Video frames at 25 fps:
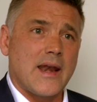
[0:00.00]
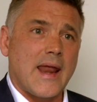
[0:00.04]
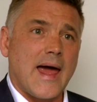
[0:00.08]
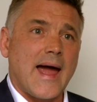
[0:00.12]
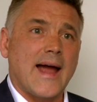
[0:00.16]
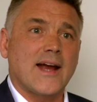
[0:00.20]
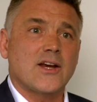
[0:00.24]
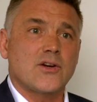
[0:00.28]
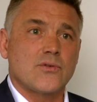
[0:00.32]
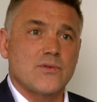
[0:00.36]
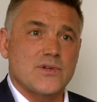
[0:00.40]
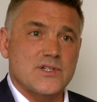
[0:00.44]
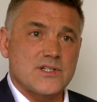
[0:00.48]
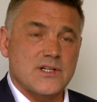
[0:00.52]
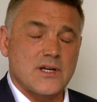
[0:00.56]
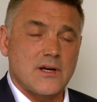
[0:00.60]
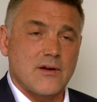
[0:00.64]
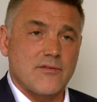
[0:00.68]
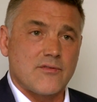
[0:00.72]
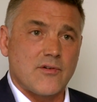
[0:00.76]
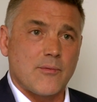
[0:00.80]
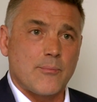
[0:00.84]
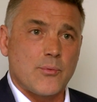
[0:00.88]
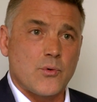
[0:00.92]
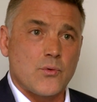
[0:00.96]
accuracy
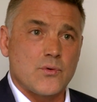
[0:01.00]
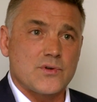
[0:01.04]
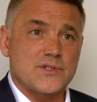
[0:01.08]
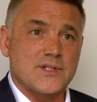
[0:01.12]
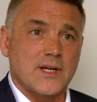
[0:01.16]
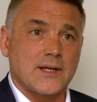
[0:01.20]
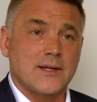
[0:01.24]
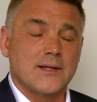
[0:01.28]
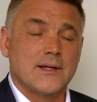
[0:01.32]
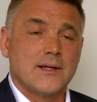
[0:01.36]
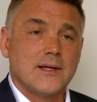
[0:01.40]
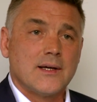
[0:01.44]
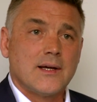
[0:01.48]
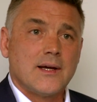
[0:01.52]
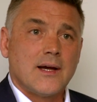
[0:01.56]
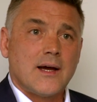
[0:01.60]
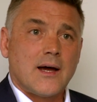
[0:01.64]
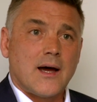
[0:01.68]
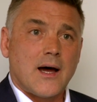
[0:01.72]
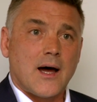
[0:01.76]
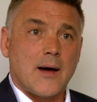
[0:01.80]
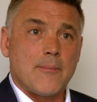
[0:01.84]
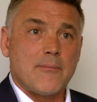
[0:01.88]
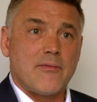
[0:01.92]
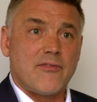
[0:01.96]
of reporting
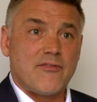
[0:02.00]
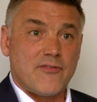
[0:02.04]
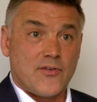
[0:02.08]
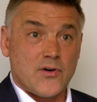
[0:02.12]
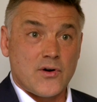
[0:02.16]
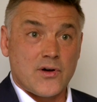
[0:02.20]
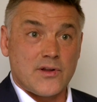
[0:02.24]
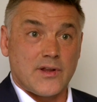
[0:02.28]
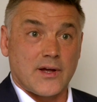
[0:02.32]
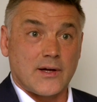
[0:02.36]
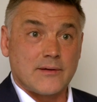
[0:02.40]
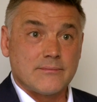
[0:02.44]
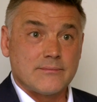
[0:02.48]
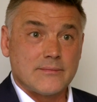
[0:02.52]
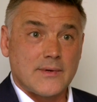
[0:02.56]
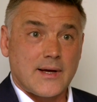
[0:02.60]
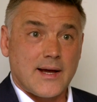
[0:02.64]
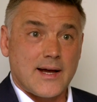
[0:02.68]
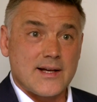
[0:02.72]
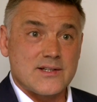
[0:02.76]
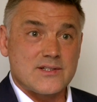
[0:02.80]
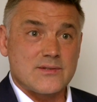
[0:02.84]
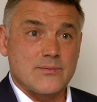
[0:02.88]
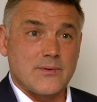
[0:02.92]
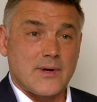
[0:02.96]
further
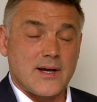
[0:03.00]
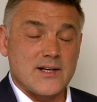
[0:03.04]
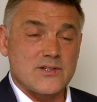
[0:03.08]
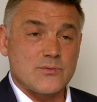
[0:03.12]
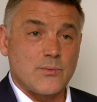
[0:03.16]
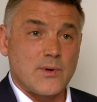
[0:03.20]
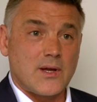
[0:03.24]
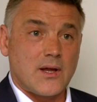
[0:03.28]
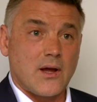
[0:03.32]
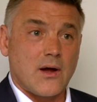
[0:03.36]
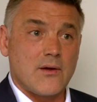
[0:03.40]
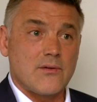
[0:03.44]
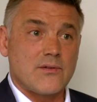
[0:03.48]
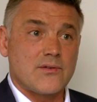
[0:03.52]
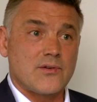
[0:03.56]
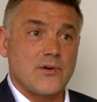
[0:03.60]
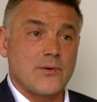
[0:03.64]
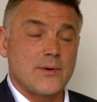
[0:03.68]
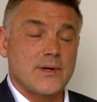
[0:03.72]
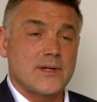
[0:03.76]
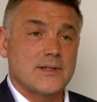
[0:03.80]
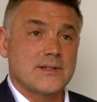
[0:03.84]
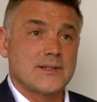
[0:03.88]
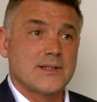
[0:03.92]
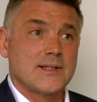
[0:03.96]
as we go
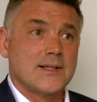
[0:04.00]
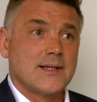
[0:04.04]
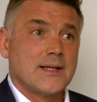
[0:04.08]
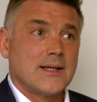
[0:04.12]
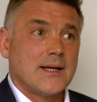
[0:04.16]
through it.